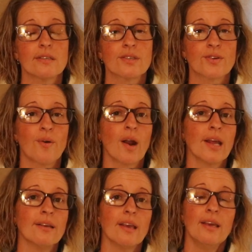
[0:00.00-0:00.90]

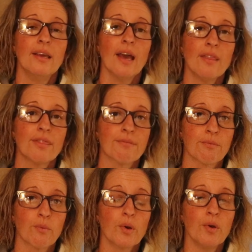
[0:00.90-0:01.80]
trying to get
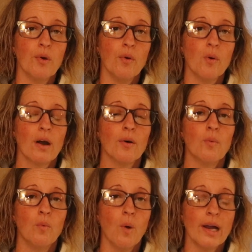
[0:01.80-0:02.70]
through
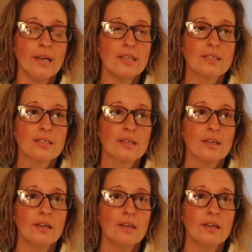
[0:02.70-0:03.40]
what